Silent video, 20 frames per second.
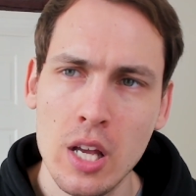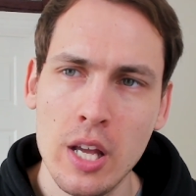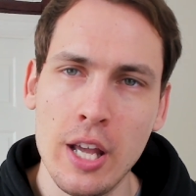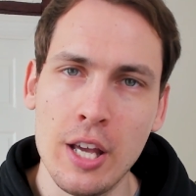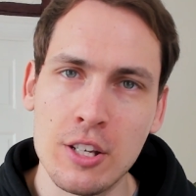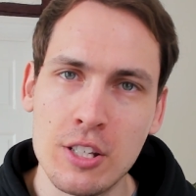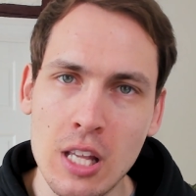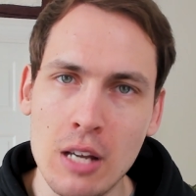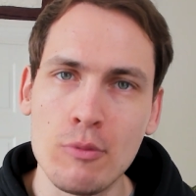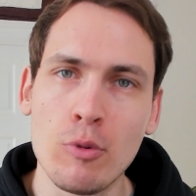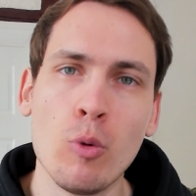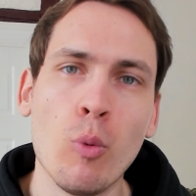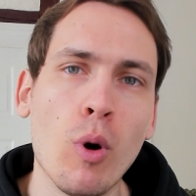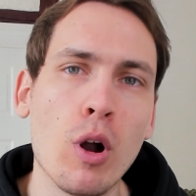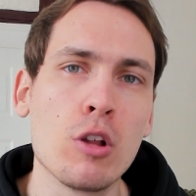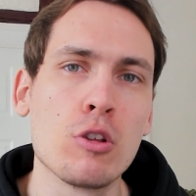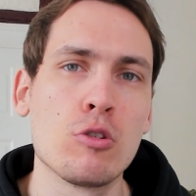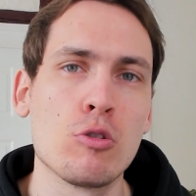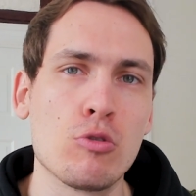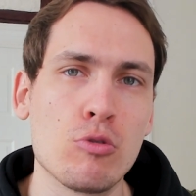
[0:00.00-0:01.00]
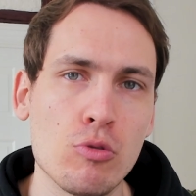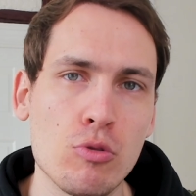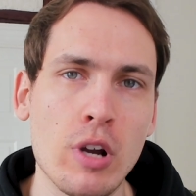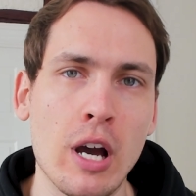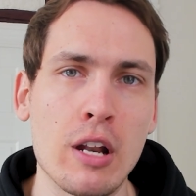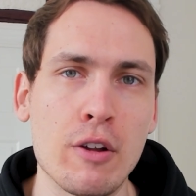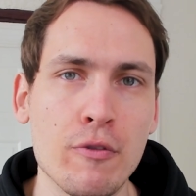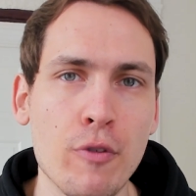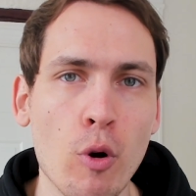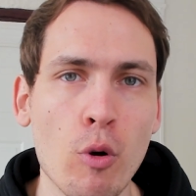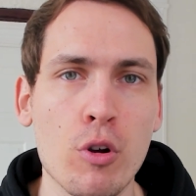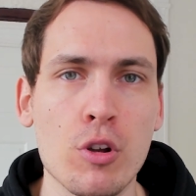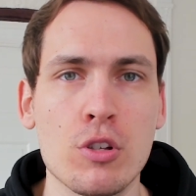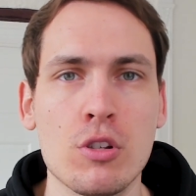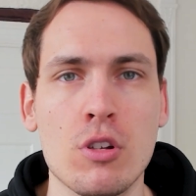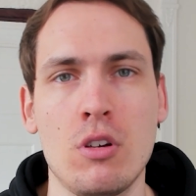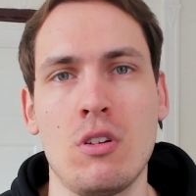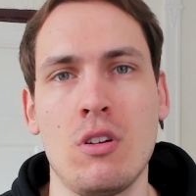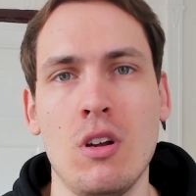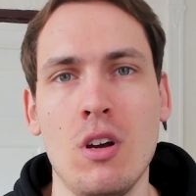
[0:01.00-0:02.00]
Instead, we wanted to kind of focus
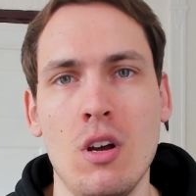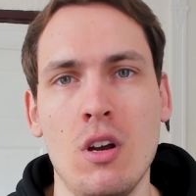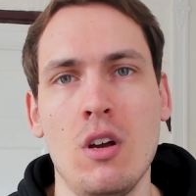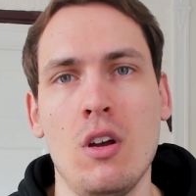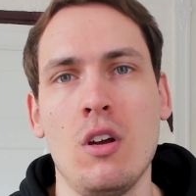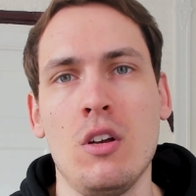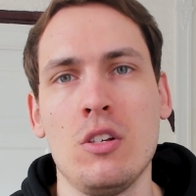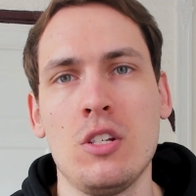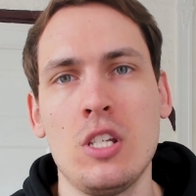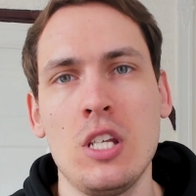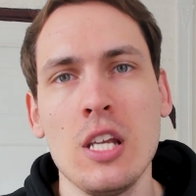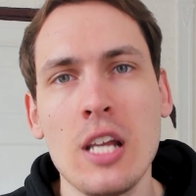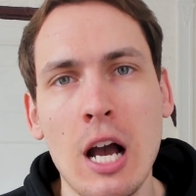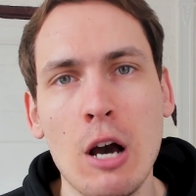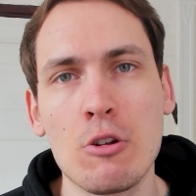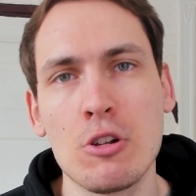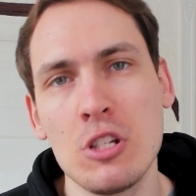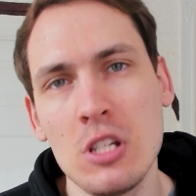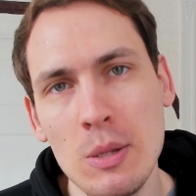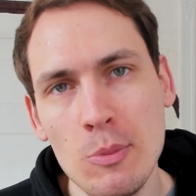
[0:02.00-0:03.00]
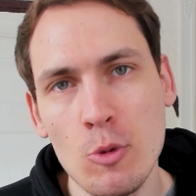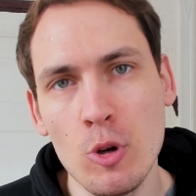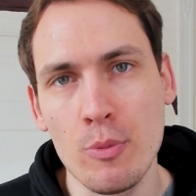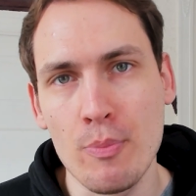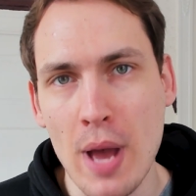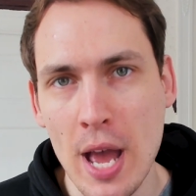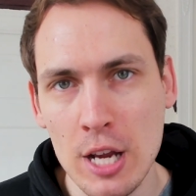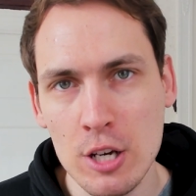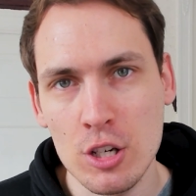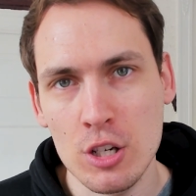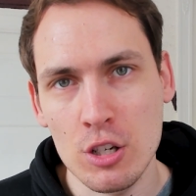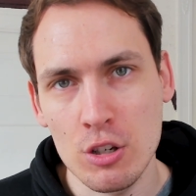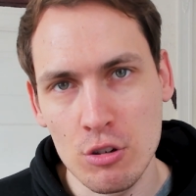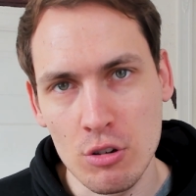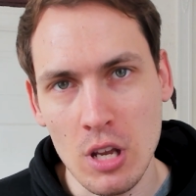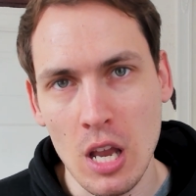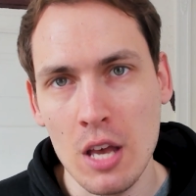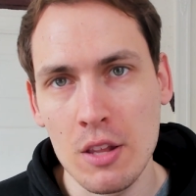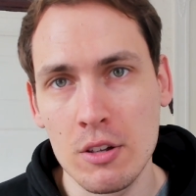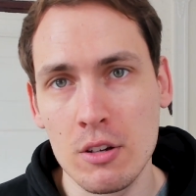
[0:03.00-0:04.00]
on seeing how this team could mesh
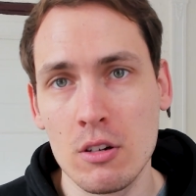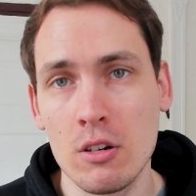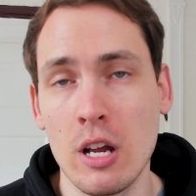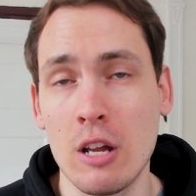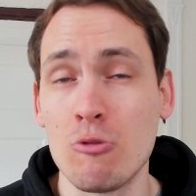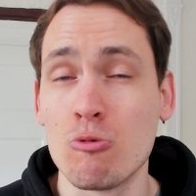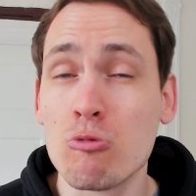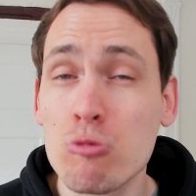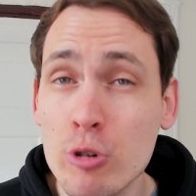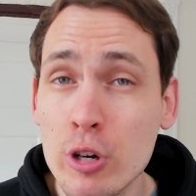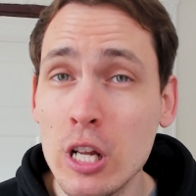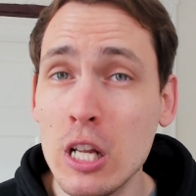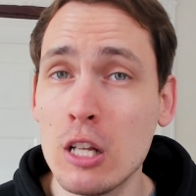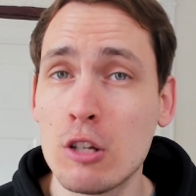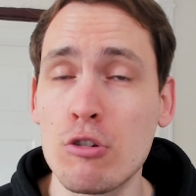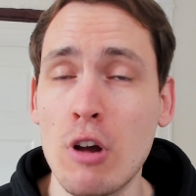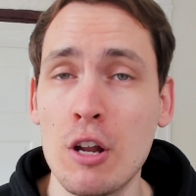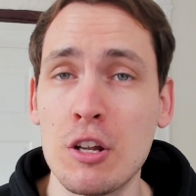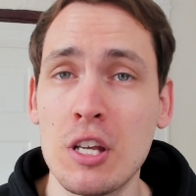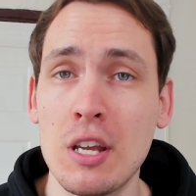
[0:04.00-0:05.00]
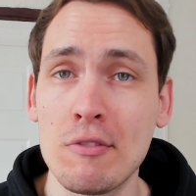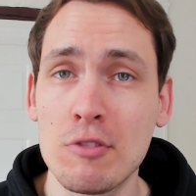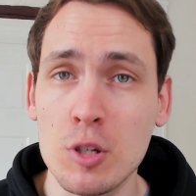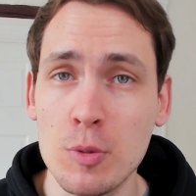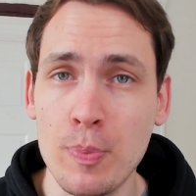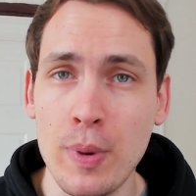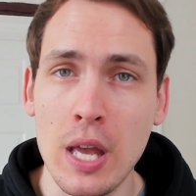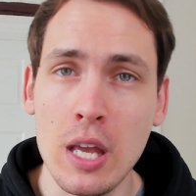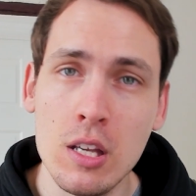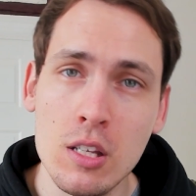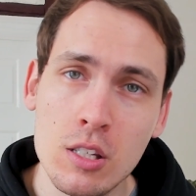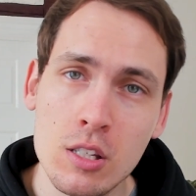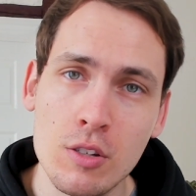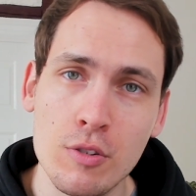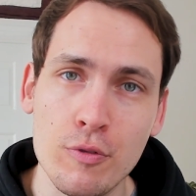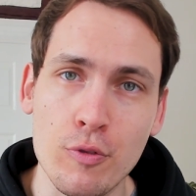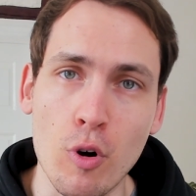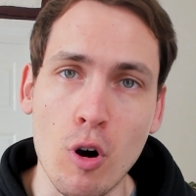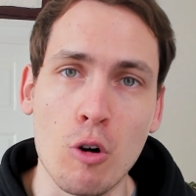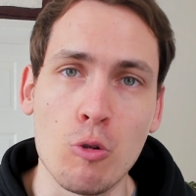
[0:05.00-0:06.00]
together and really try to give space
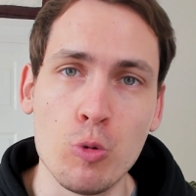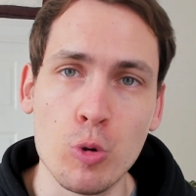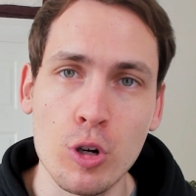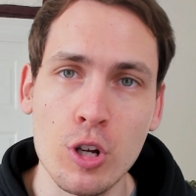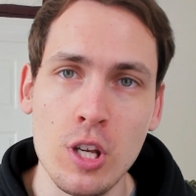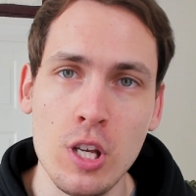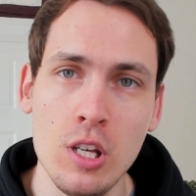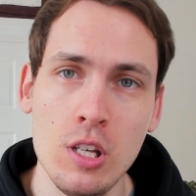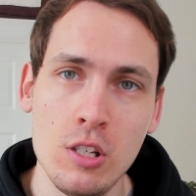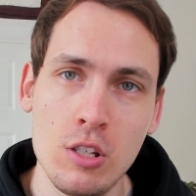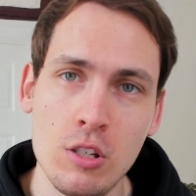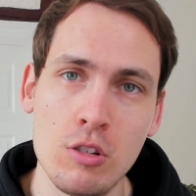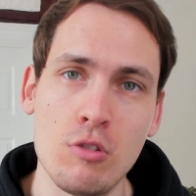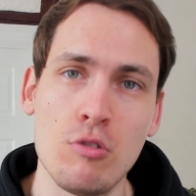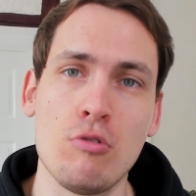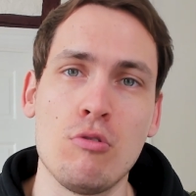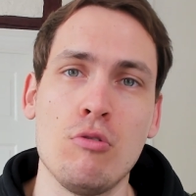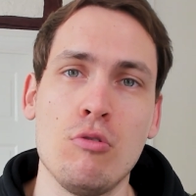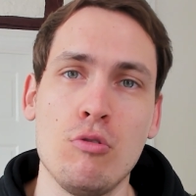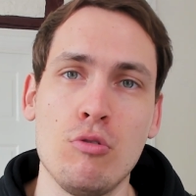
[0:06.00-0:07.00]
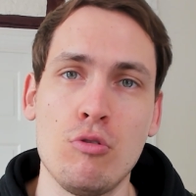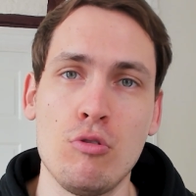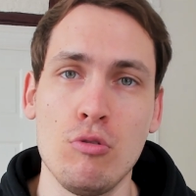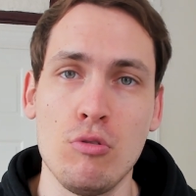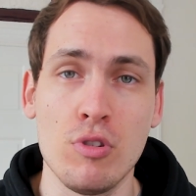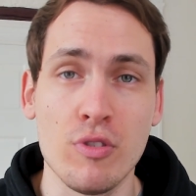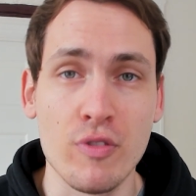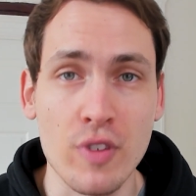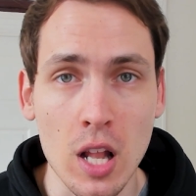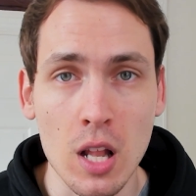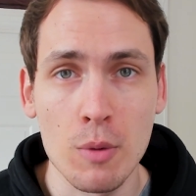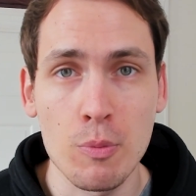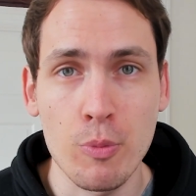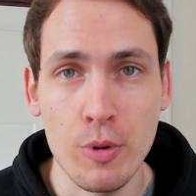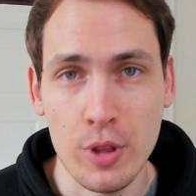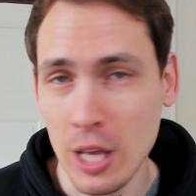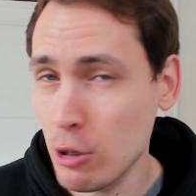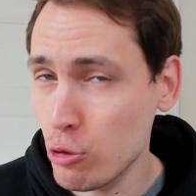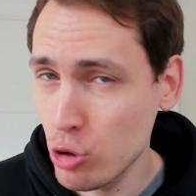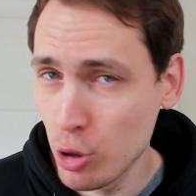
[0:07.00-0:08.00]
for our rookies to develop
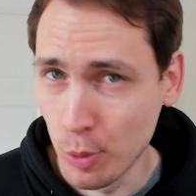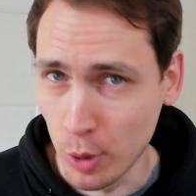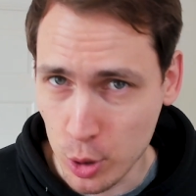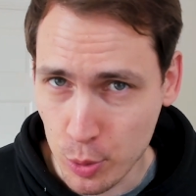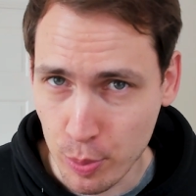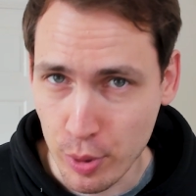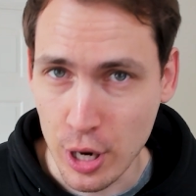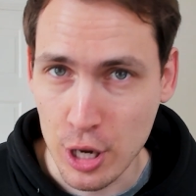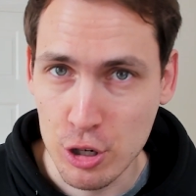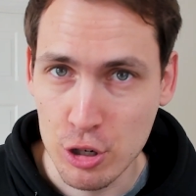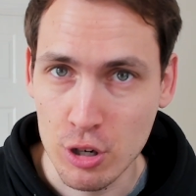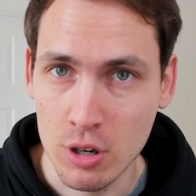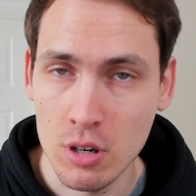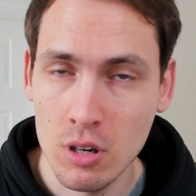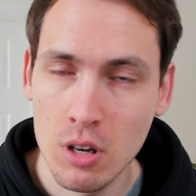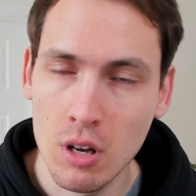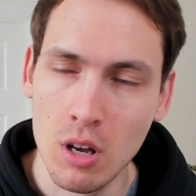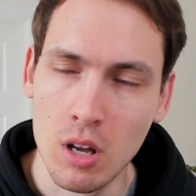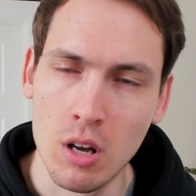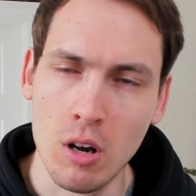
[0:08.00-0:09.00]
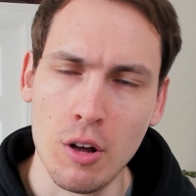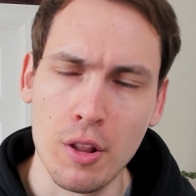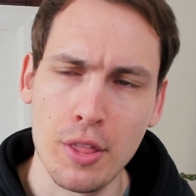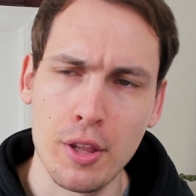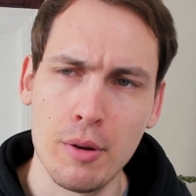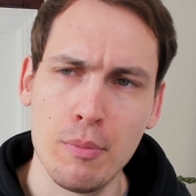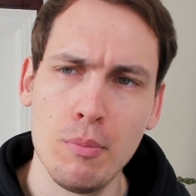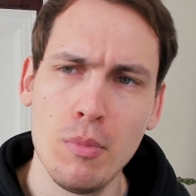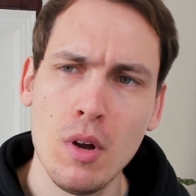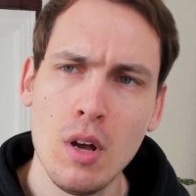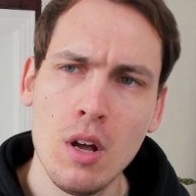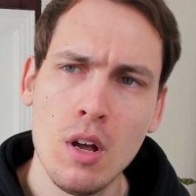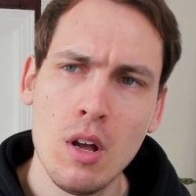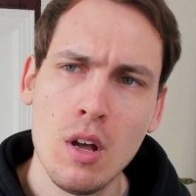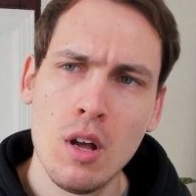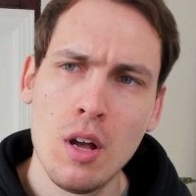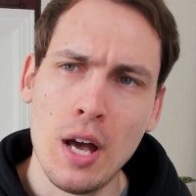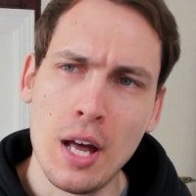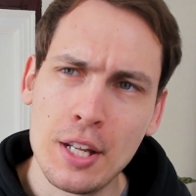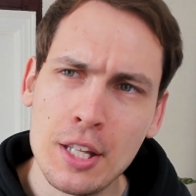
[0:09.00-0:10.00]
without too much pressure on them.
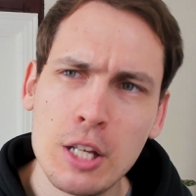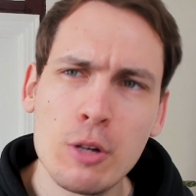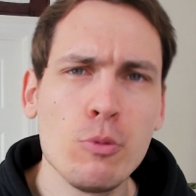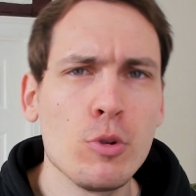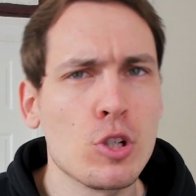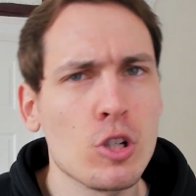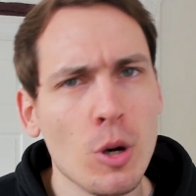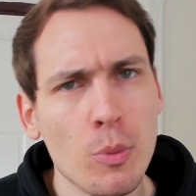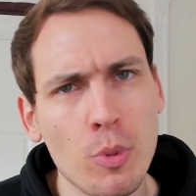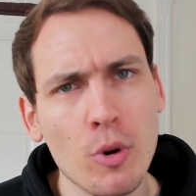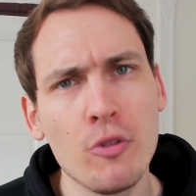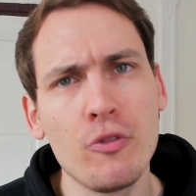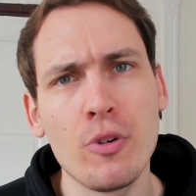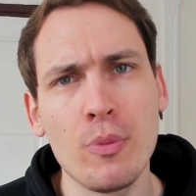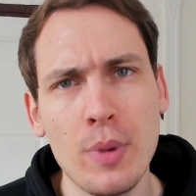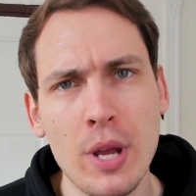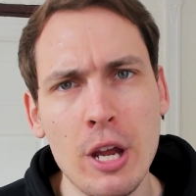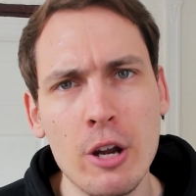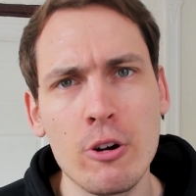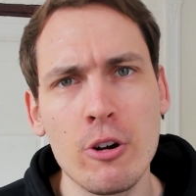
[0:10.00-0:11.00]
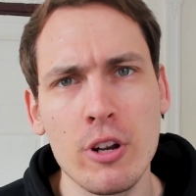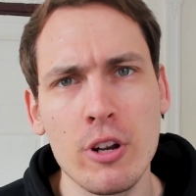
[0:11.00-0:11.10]
And I think we saw both from Hirid